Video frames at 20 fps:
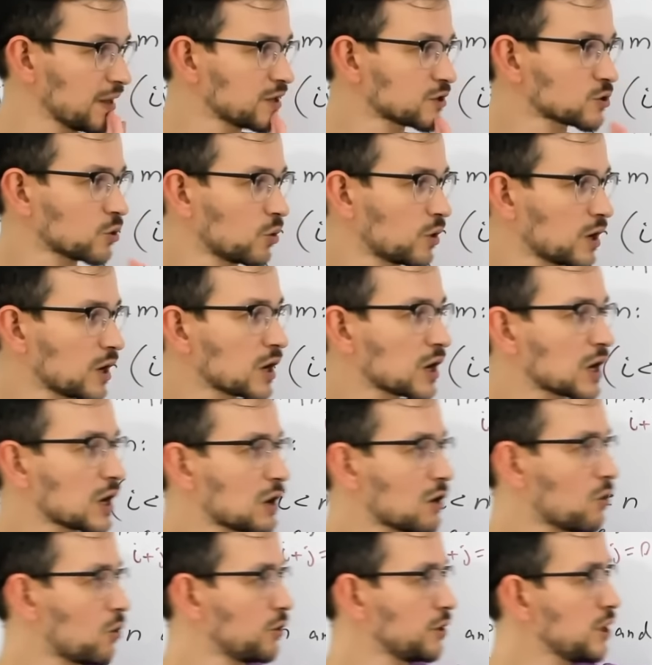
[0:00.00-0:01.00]
So
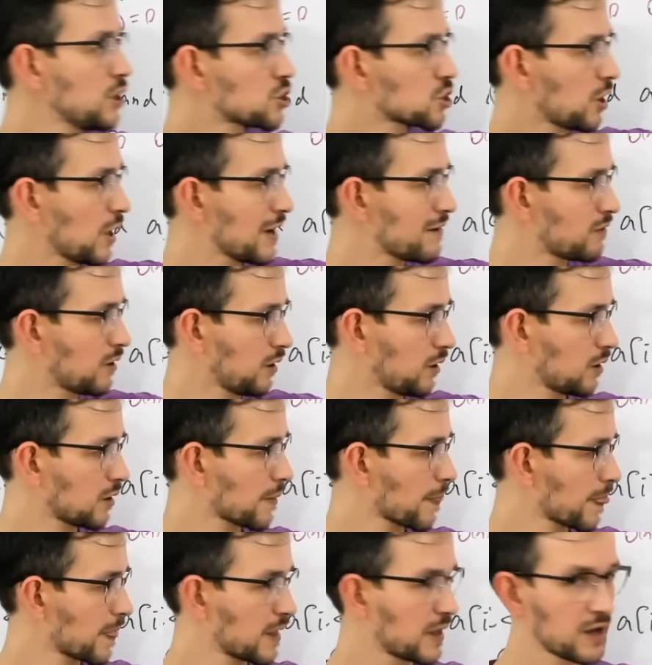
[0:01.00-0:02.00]
on each level,
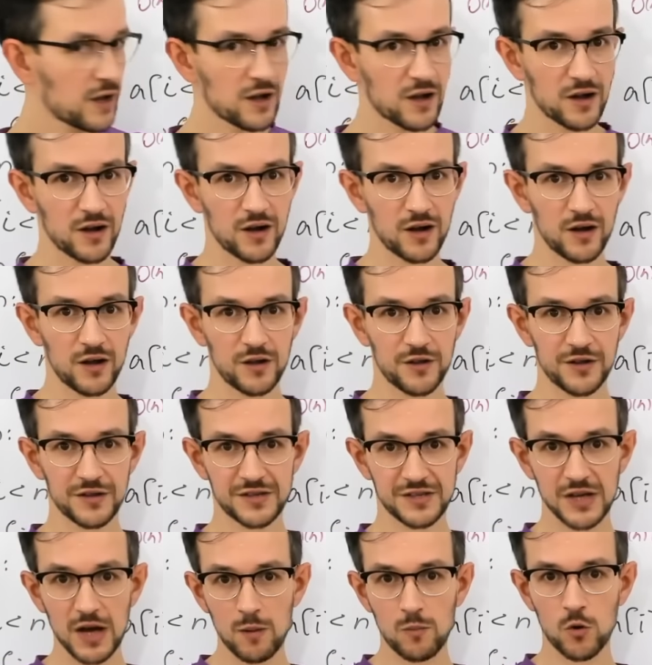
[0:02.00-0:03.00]
the
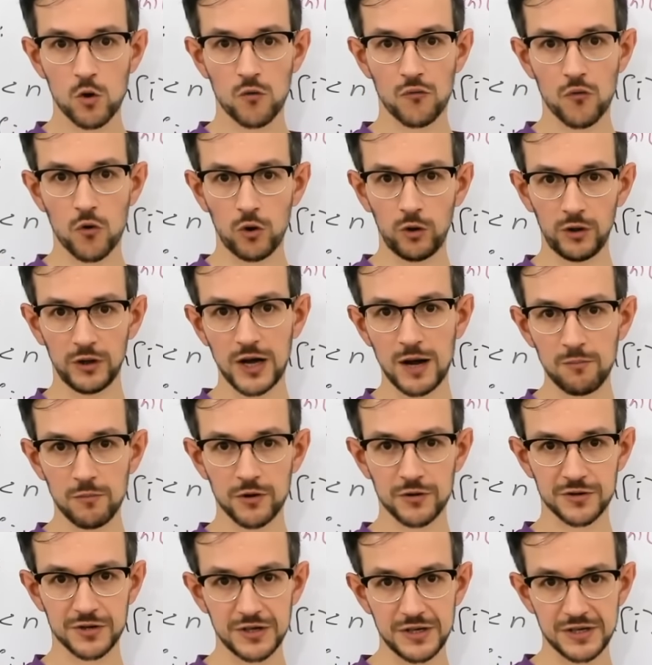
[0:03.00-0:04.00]
sum of all
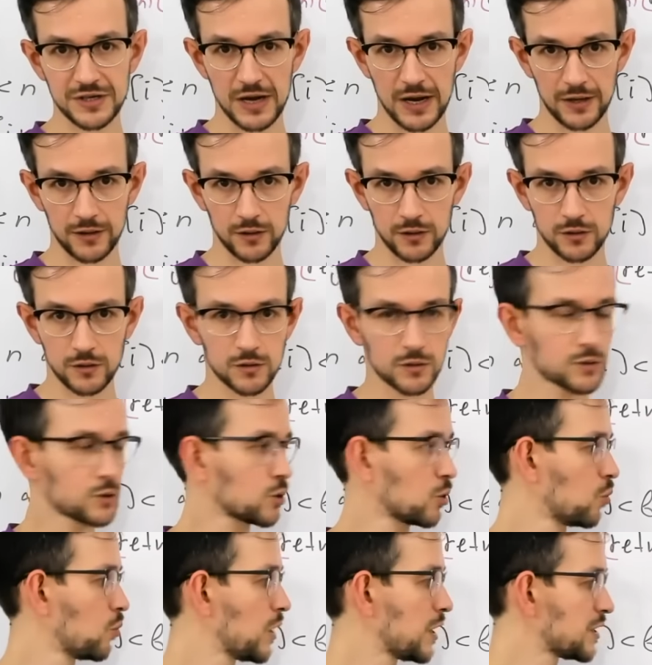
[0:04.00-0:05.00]
numbers is n.
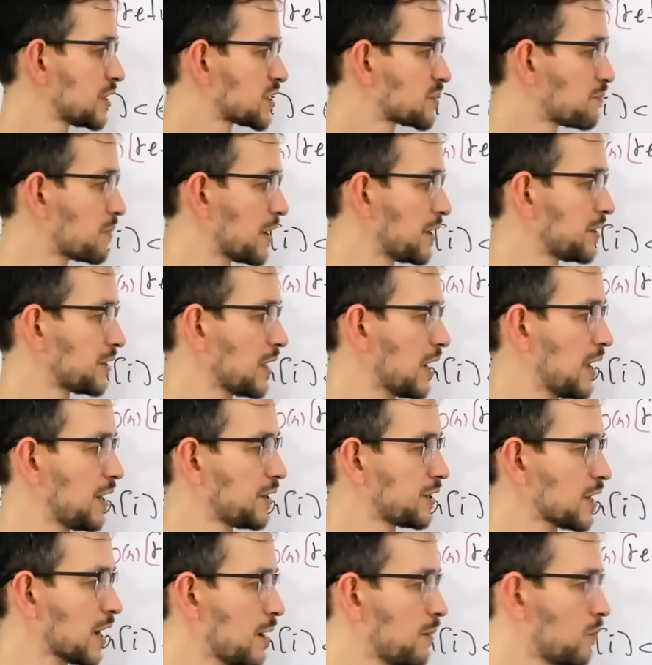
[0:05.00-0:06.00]
So we spend
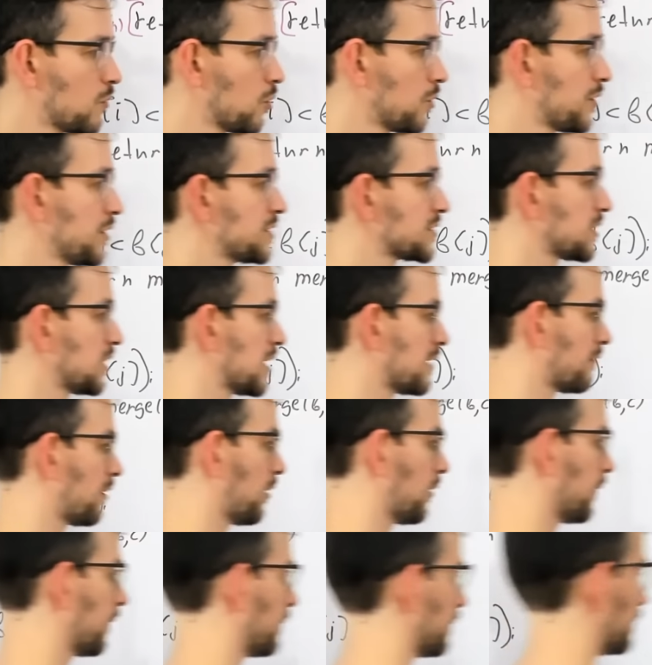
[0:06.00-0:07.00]
n time on this level.